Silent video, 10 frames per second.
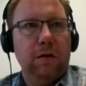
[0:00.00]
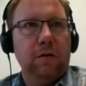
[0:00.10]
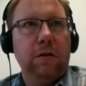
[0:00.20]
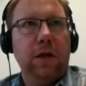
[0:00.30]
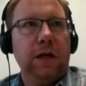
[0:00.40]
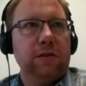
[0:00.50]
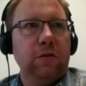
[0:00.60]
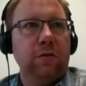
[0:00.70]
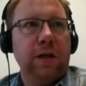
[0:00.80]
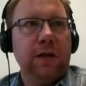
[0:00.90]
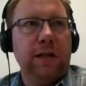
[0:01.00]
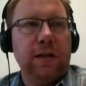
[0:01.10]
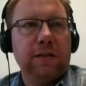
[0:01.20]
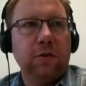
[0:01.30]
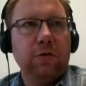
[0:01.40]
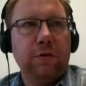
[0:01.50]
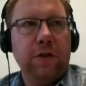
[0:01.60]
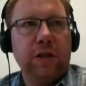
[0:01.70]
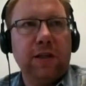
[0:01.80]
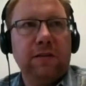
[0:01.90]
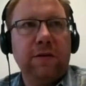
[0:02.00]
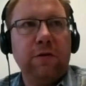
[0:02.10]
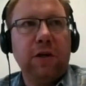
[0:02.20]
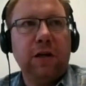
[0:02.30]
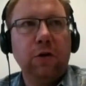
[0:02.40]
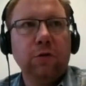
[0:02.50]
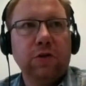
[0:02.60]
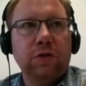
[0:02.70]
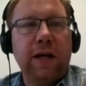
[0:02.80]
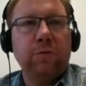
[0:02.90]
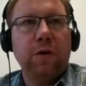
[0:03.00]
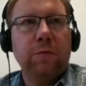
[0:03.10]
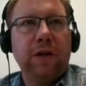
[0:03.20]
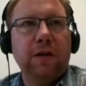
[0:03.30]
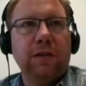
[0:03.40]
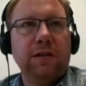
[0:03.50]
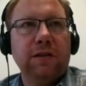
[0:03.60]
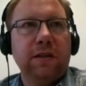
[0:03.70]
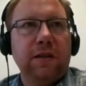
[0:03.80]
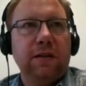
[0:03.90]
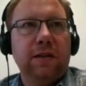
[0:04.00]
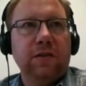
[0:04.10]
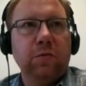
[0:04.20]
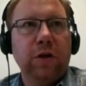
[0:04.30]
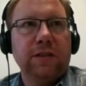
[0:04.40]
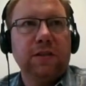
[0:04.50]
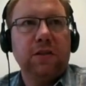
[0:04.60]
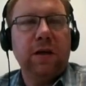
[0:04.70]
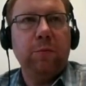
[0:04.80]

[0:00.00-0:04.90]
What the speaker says: Yeah, so let's go to a feature that is very close to that one, because this was a